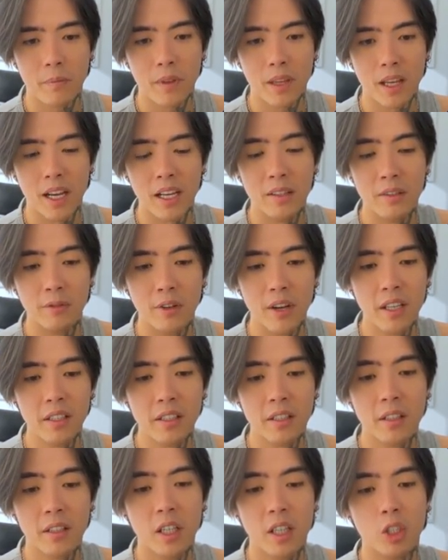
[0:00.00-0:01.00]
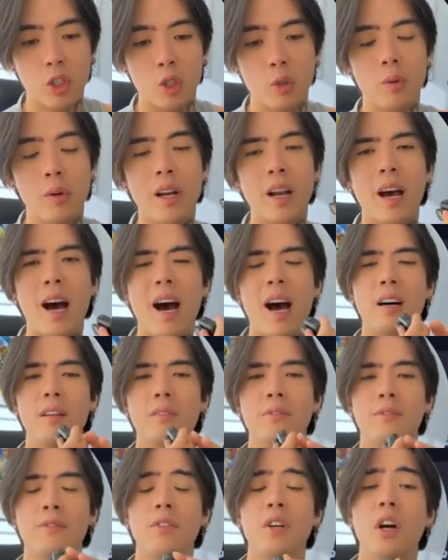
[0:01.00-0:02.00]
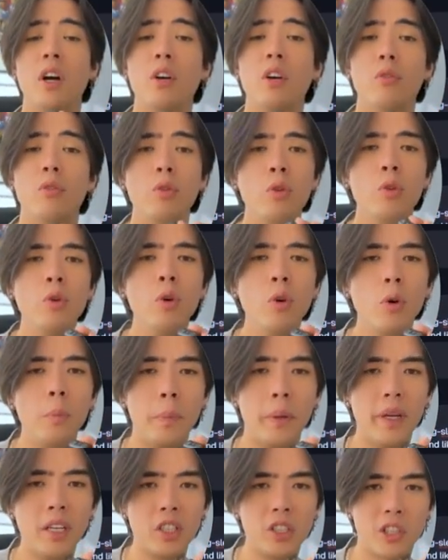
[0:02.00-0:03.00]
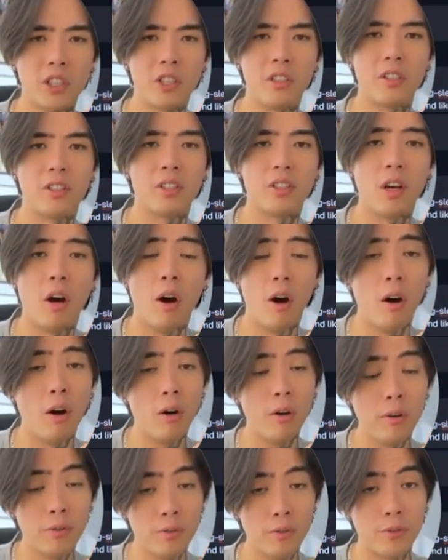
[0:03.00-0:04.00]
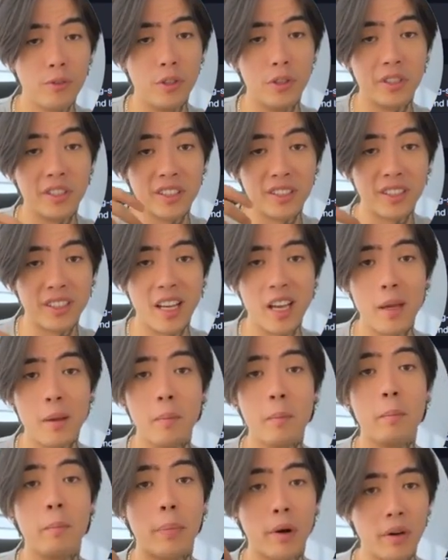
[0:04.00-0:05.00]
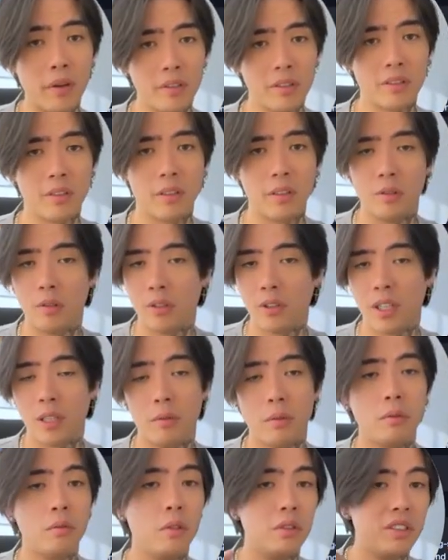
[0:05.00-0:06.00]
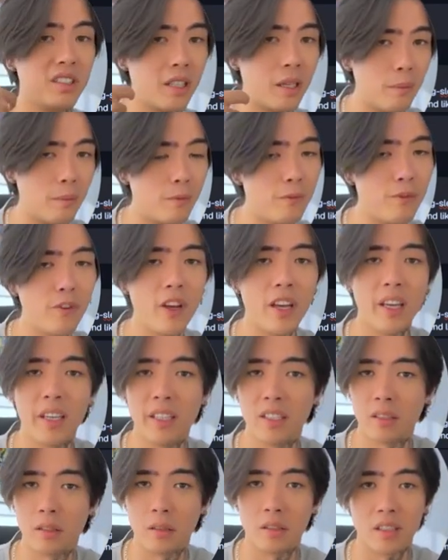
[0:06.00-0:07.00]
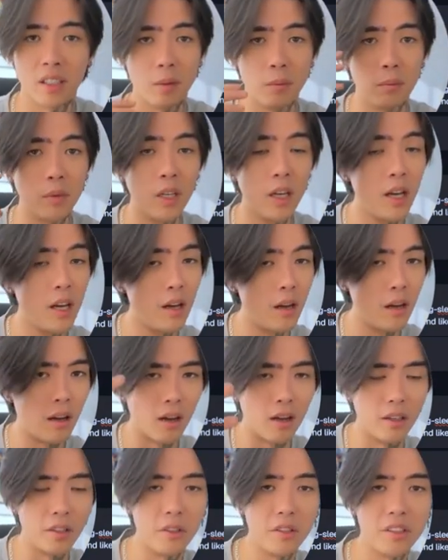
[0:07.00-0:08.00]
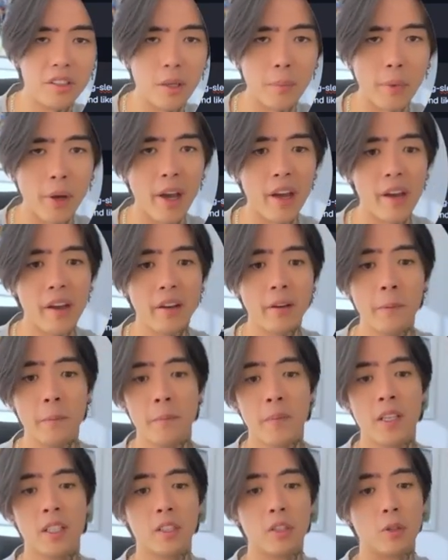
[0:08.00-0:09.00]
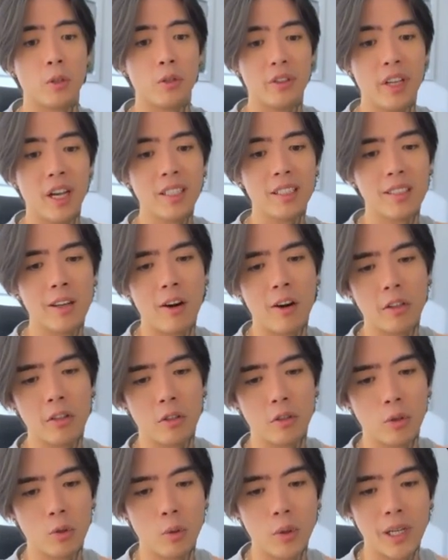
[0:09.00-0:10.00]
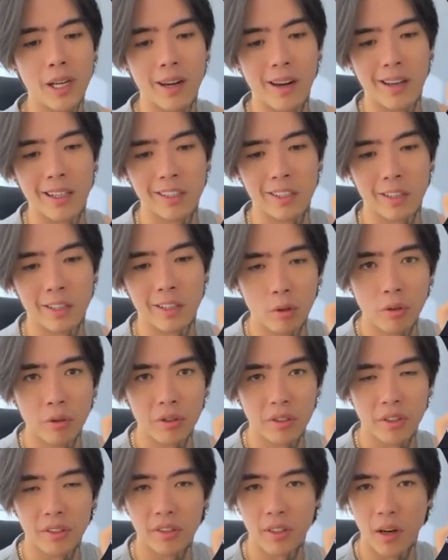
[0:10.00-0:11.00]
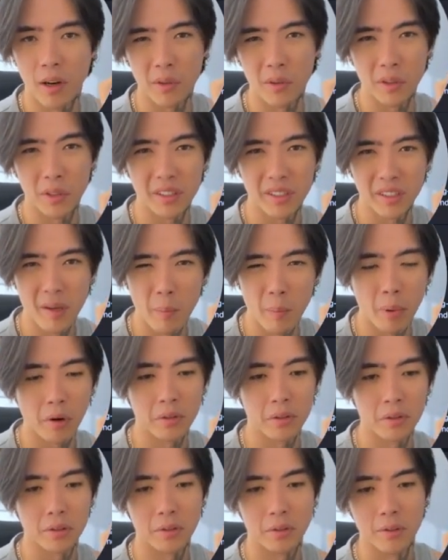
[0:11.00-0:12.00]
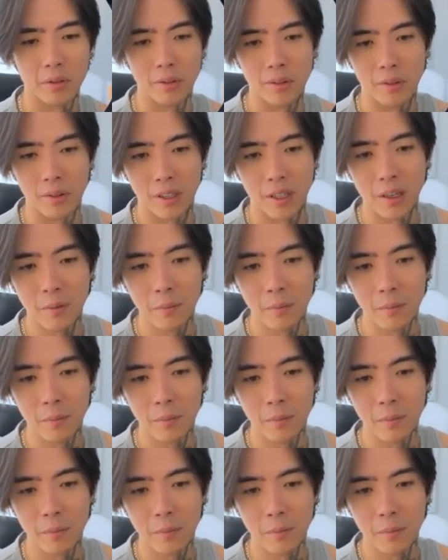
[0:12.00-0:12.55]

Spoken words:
and then you will have new pictures of the same person, okay, with the same face, the same hair. So that's how you're doing like some content of the same person. Okay,